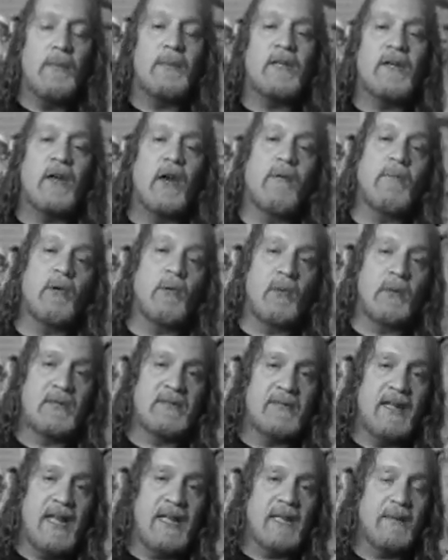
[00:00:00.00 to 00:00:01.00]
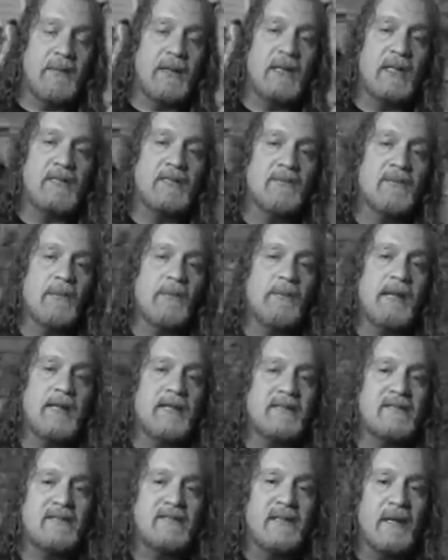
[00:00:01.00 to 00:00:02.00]
but the Army wouldn't take him because of a
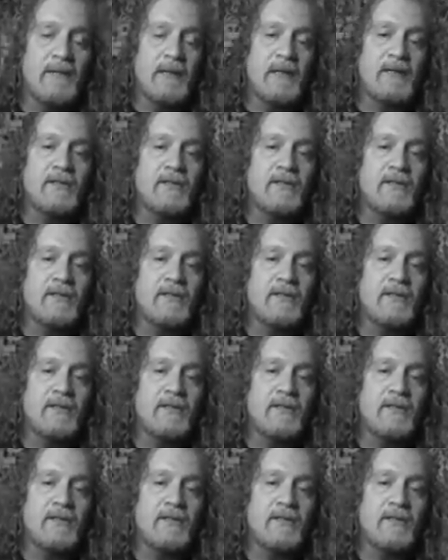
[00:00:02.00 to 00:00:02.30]
bad stomach,